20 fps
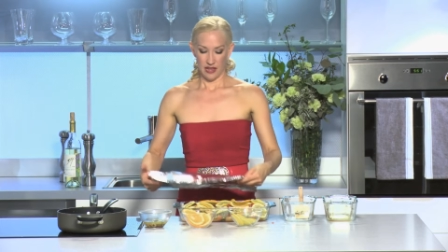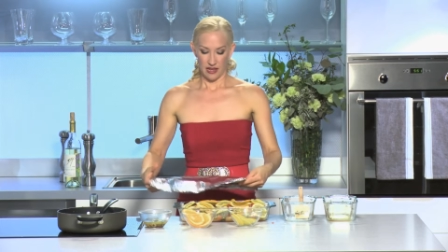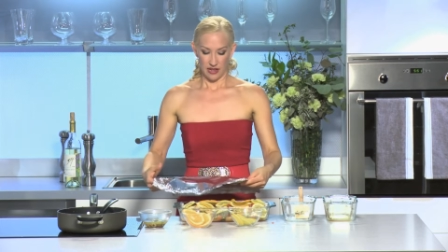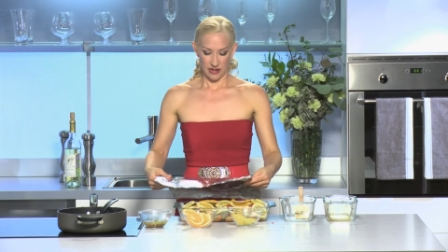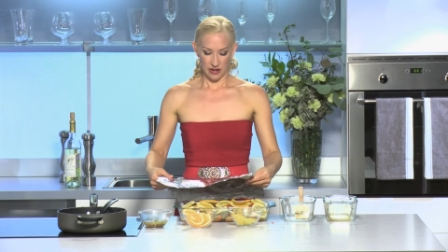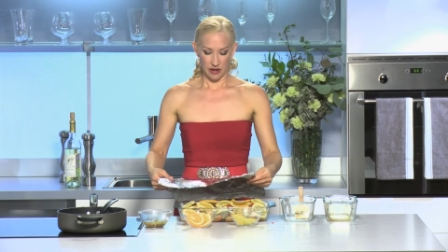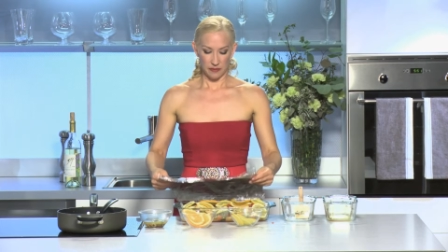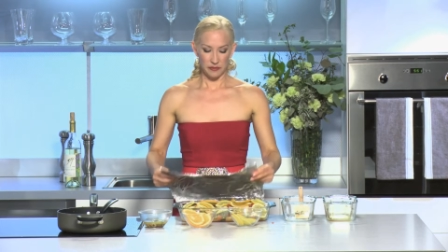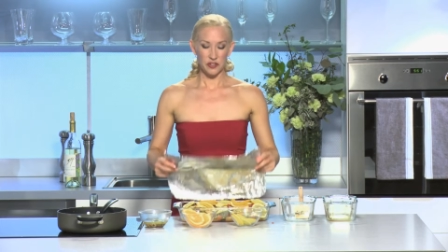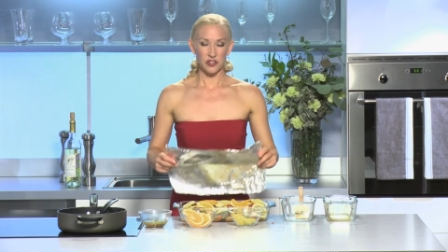
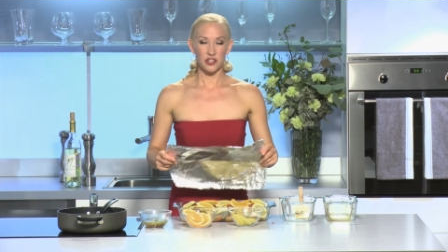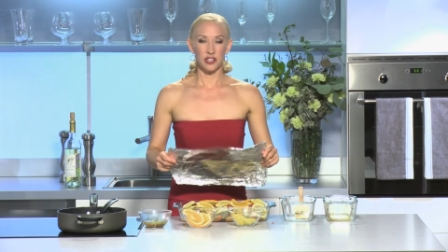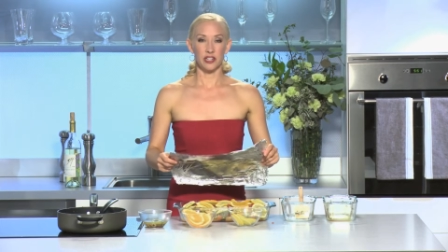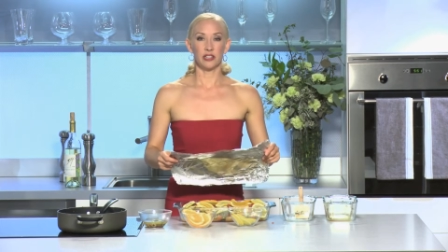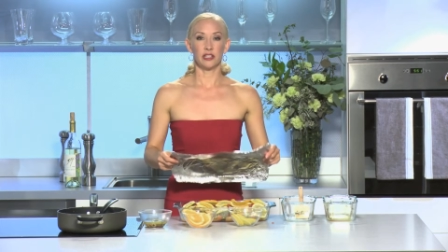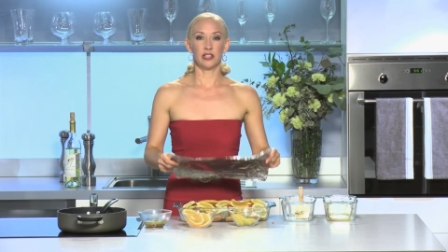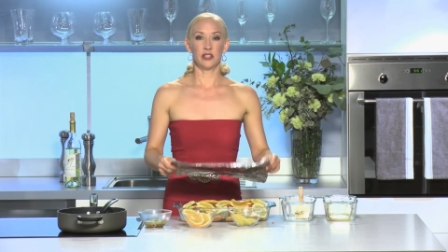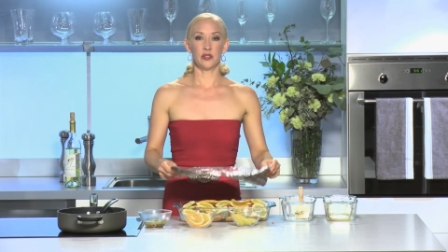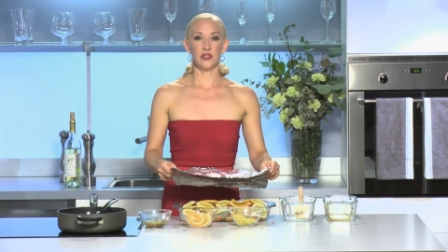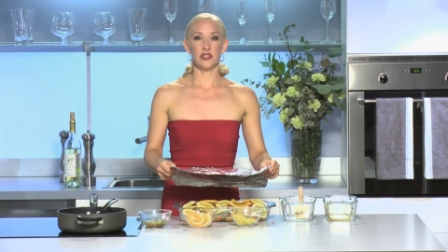Now I'm just gonna
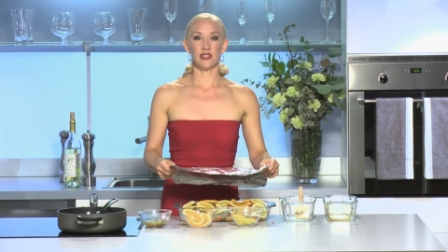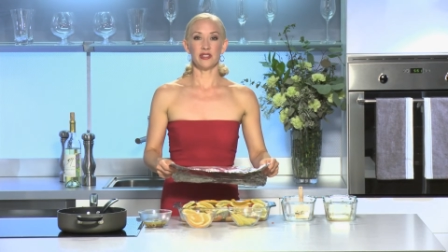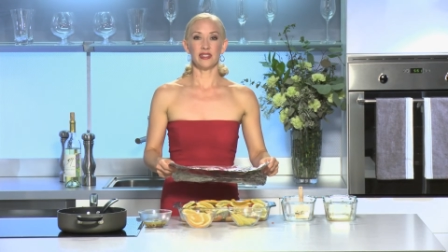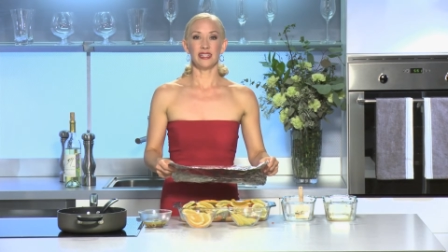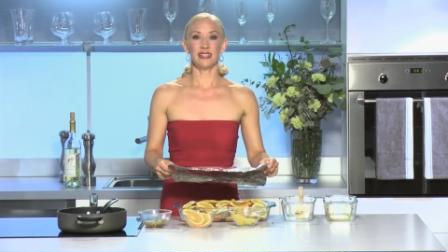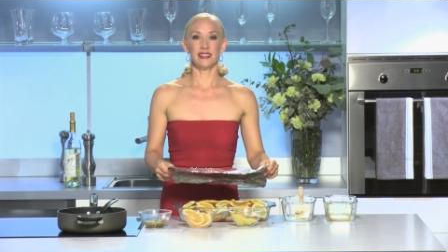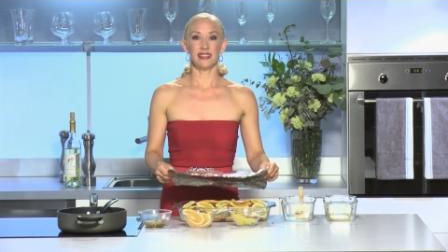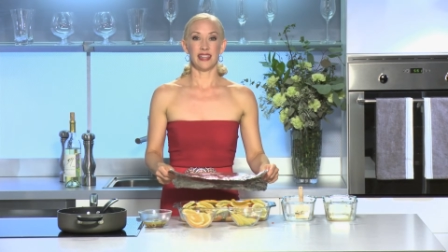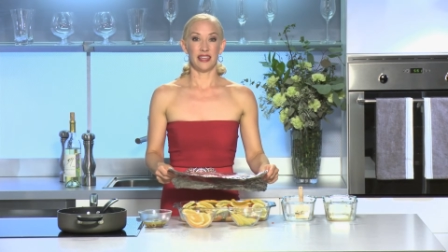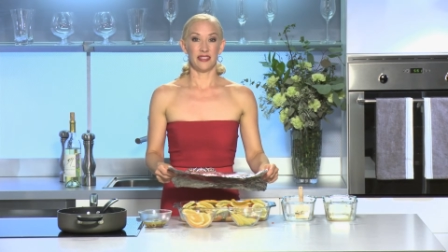
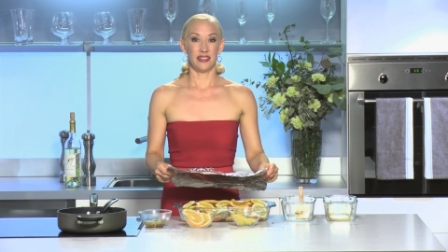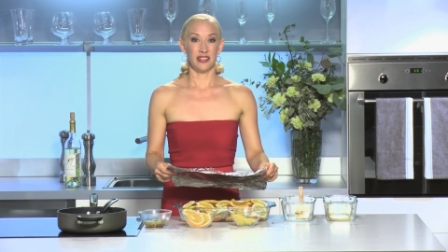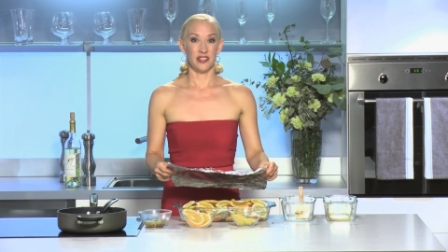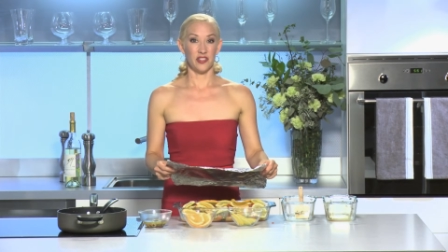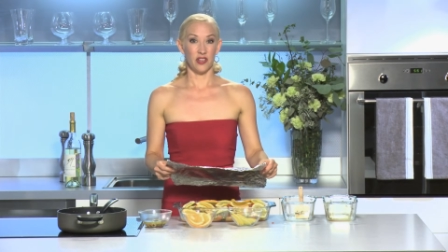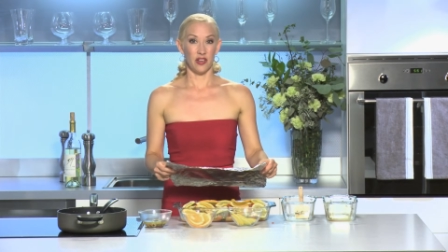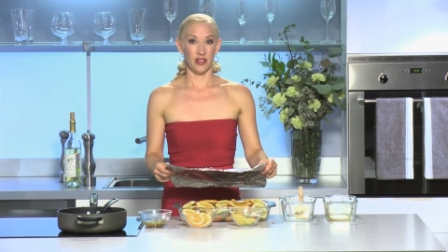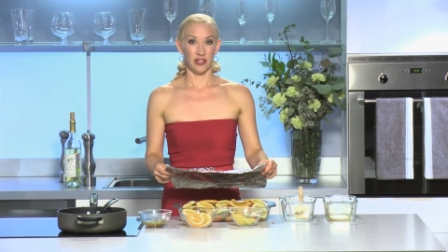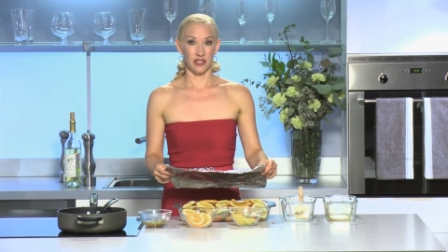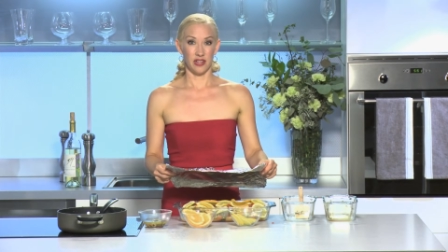loosely lay this
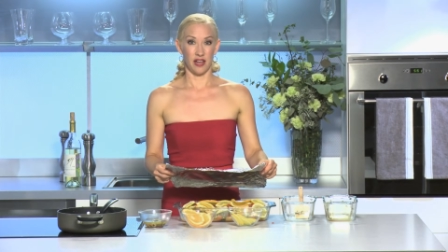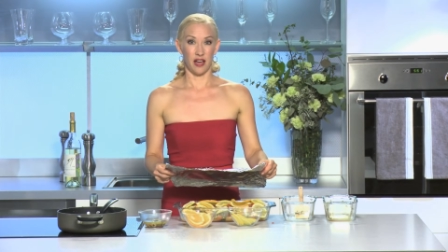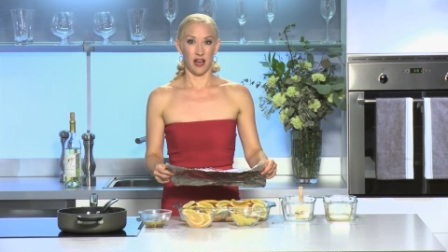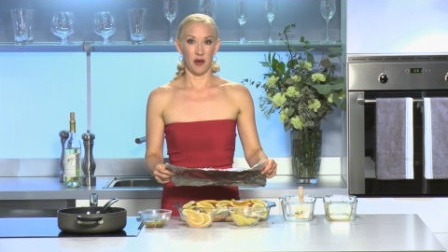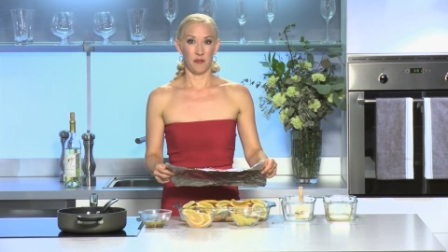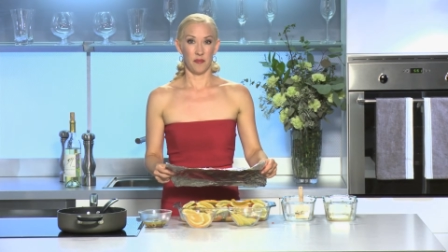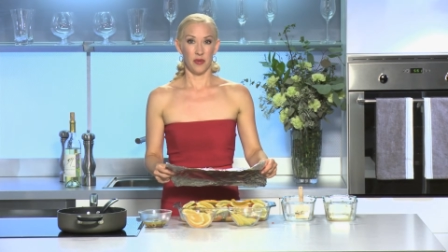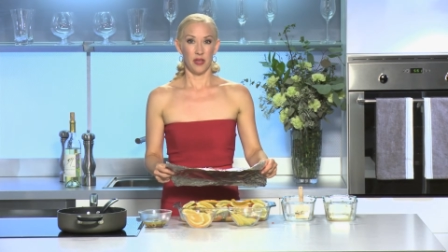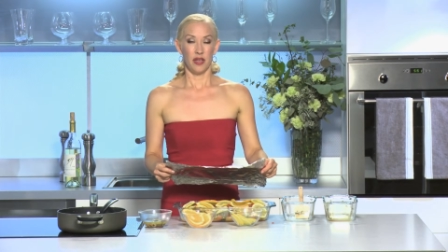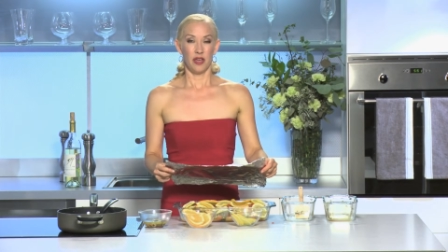on
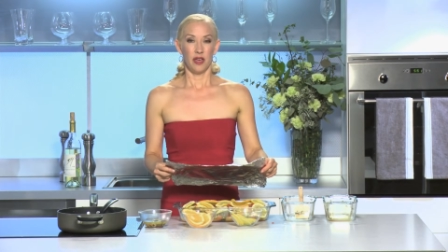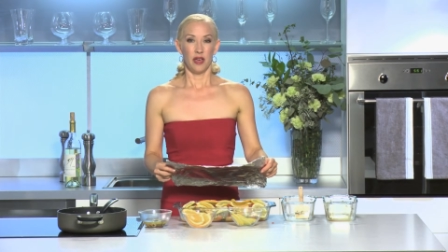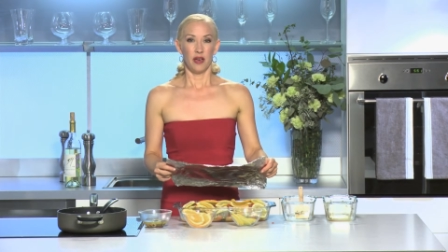top